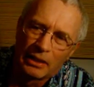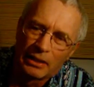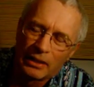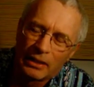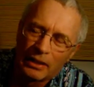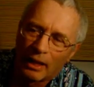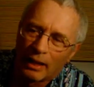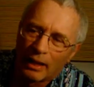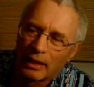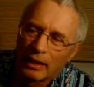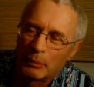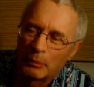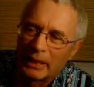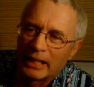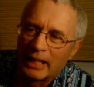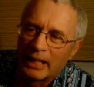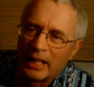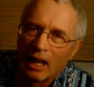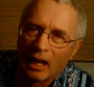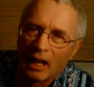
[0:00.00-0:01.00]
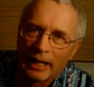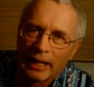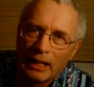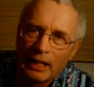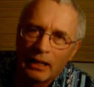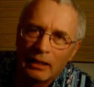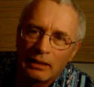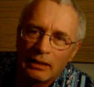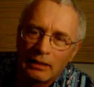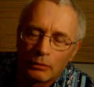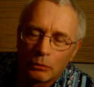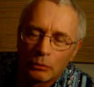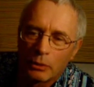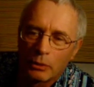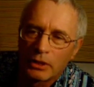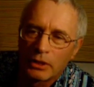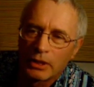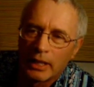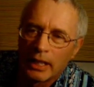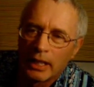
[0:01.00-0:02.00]
She got a little bit yelly
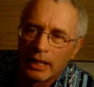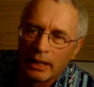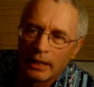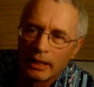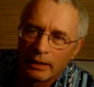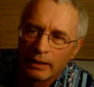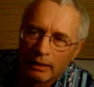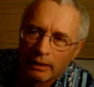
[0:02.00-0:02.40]
towards the end.